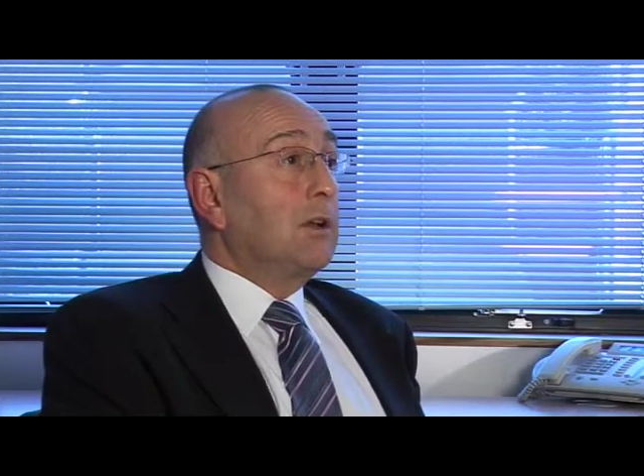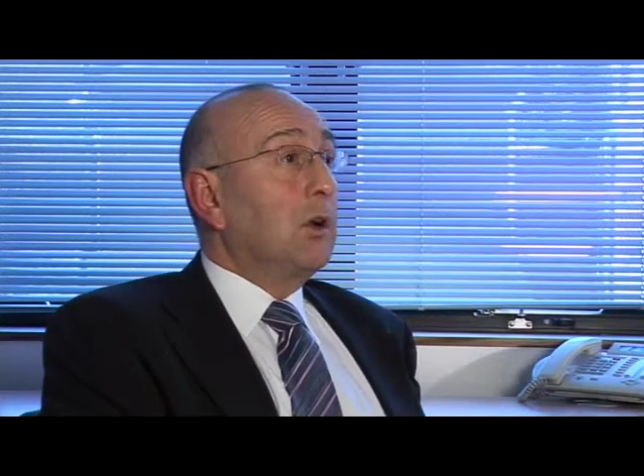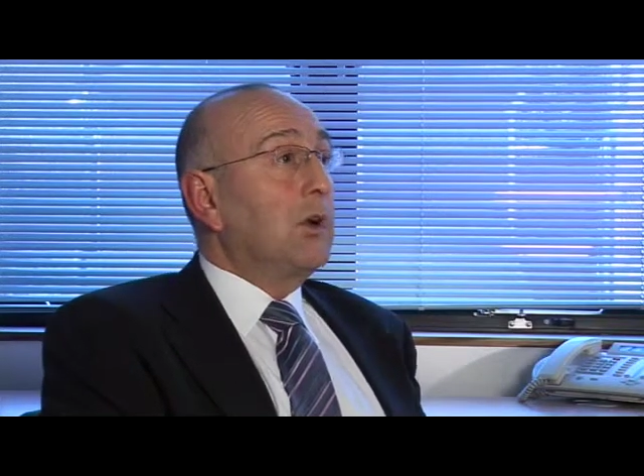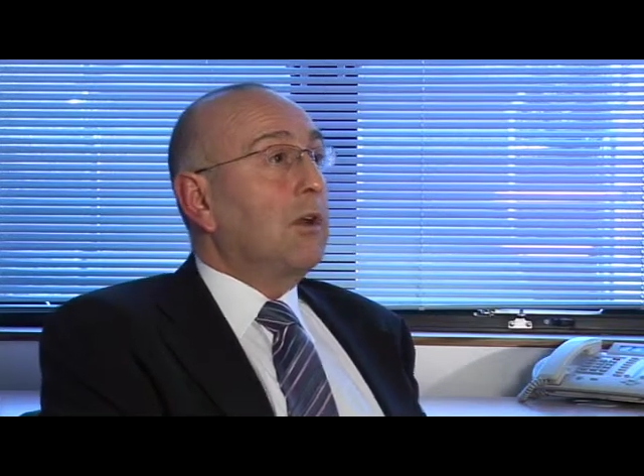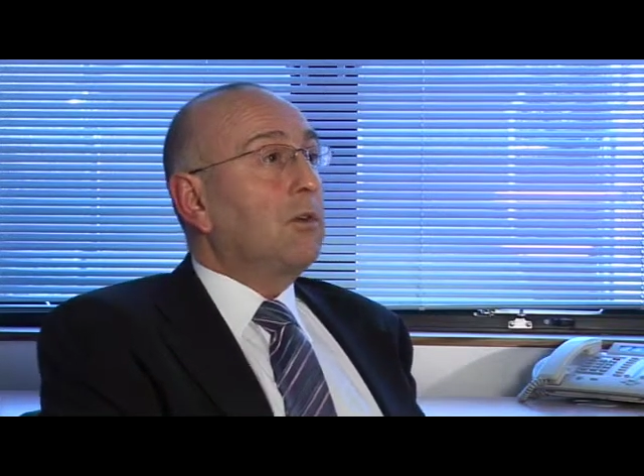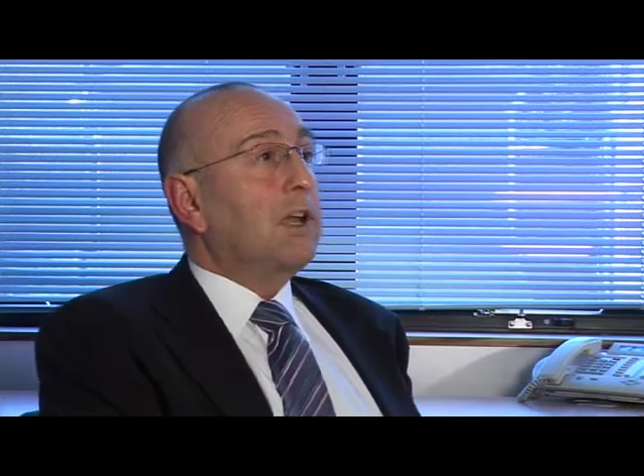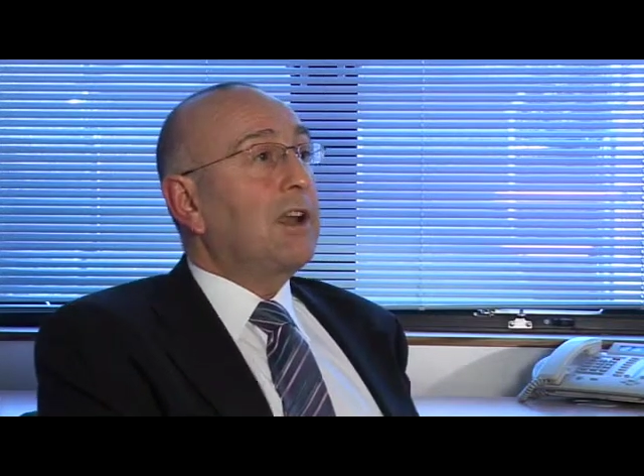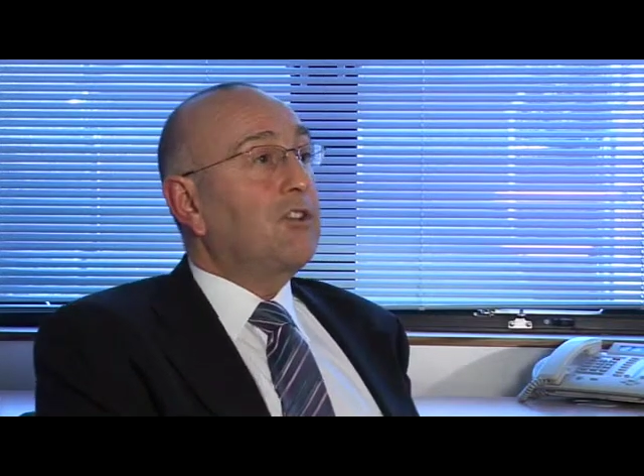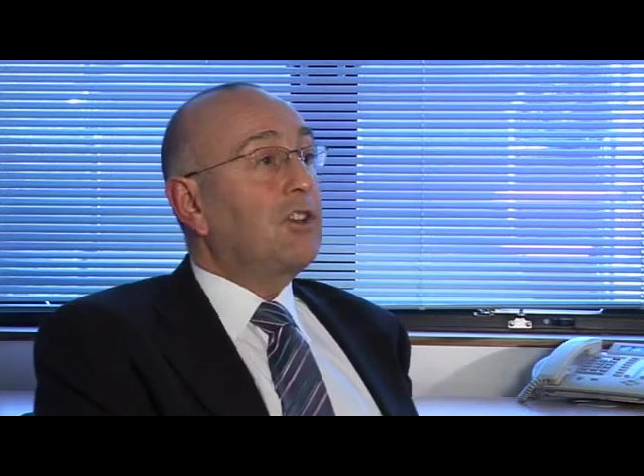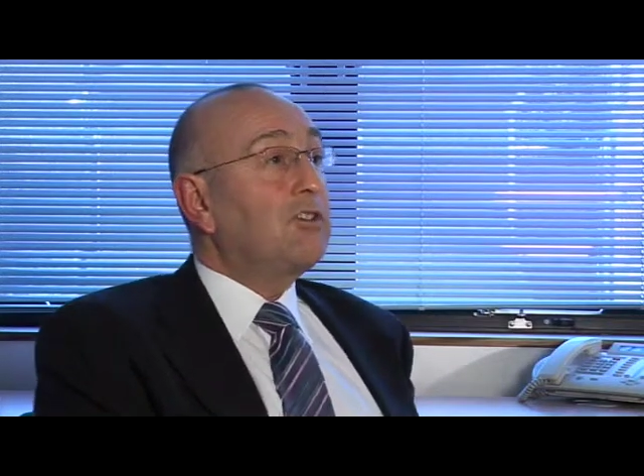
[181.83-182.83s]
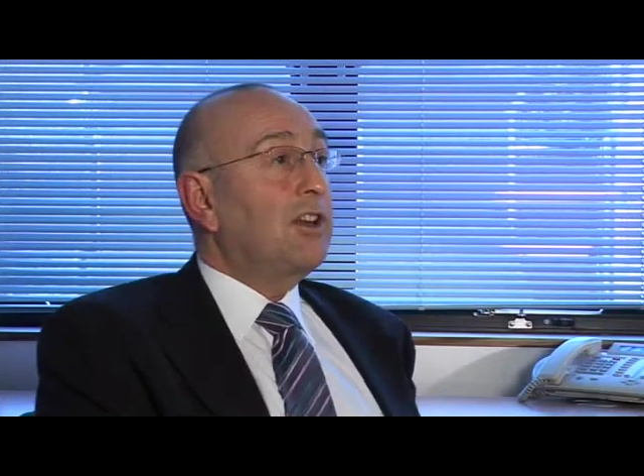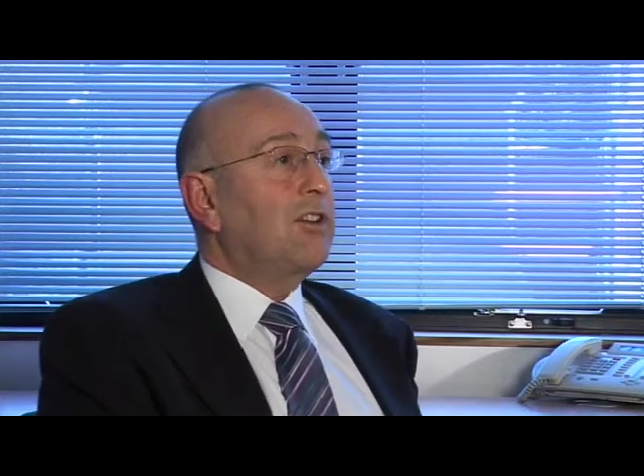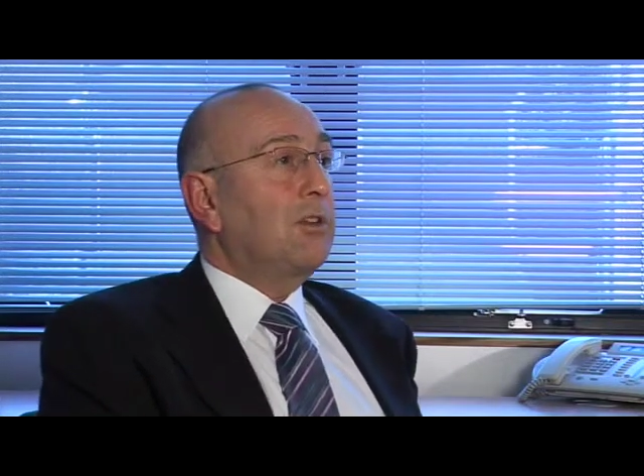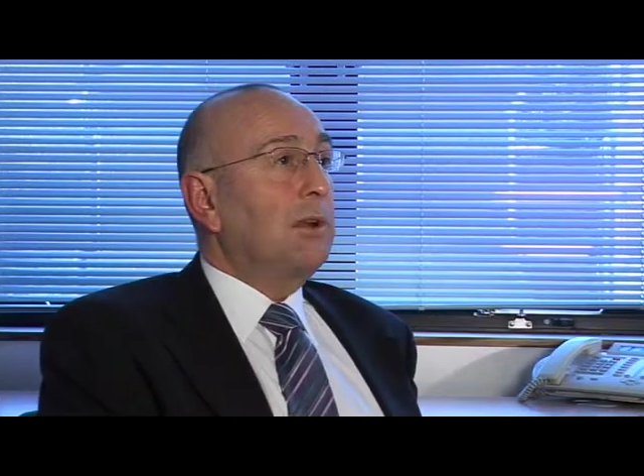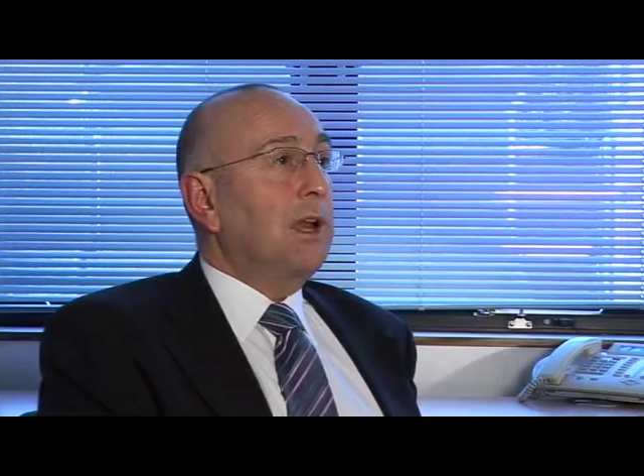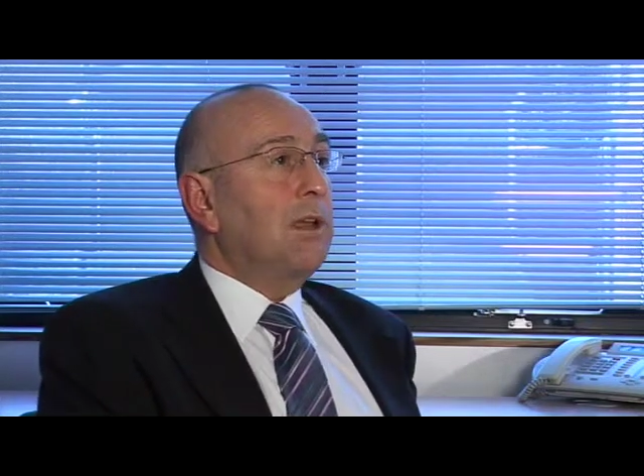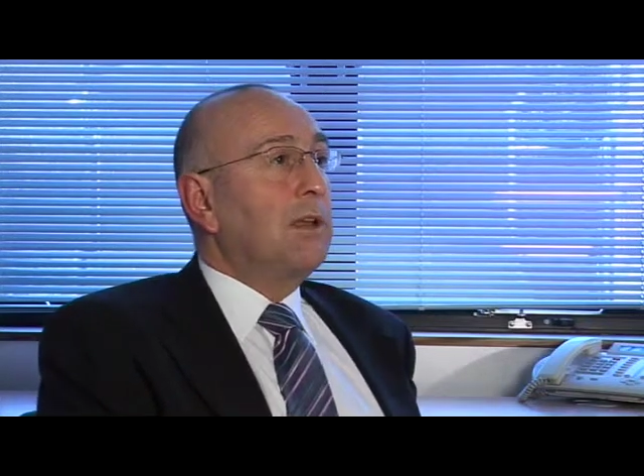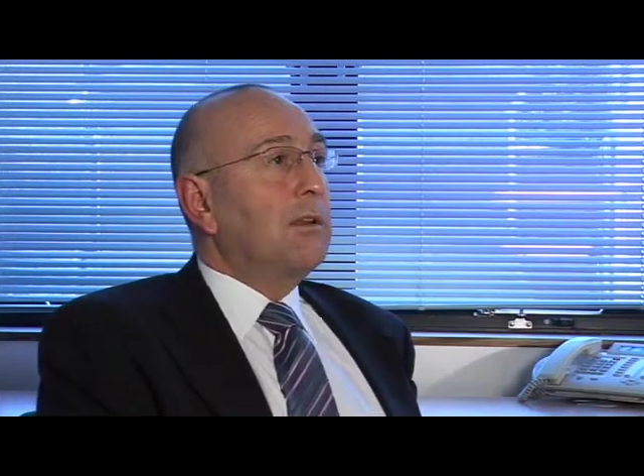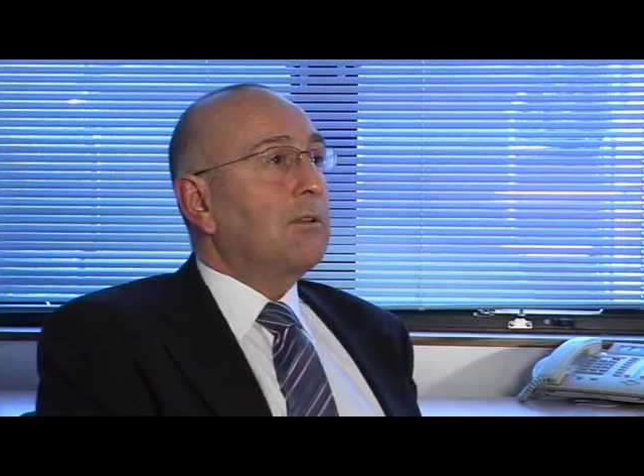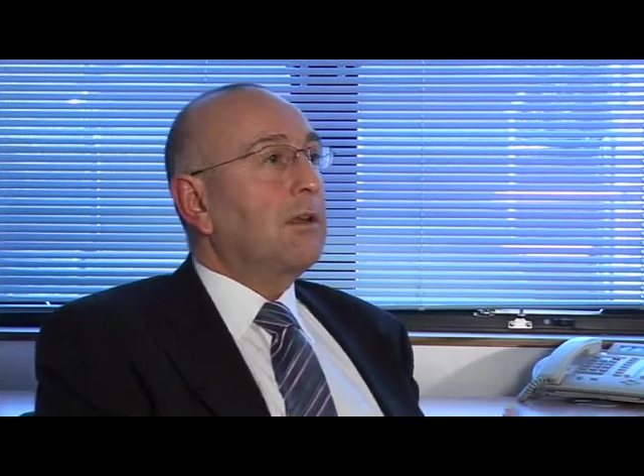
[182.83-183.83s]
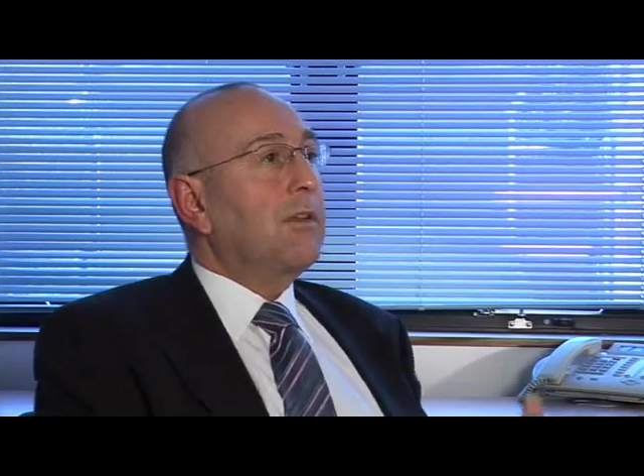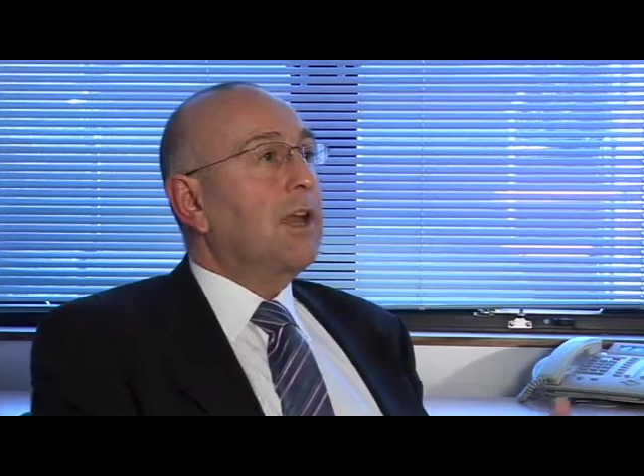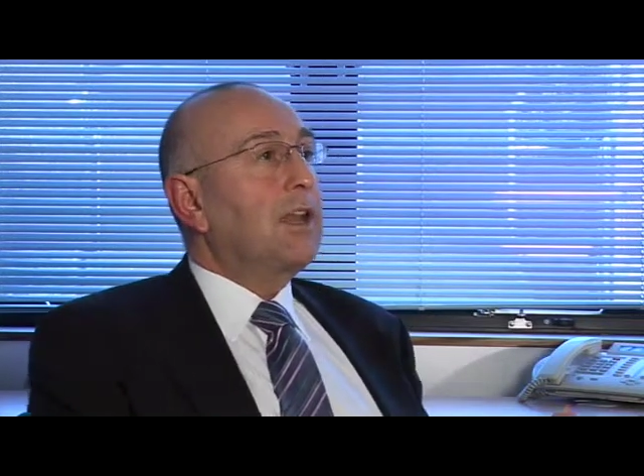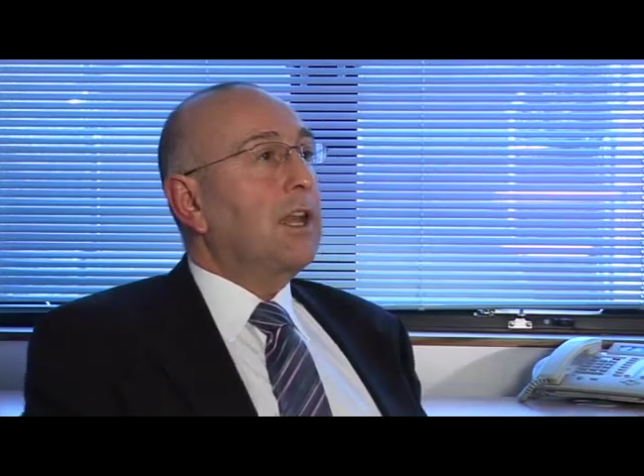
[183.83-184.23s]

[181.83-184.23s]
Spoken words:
or down in Chichester way, so they can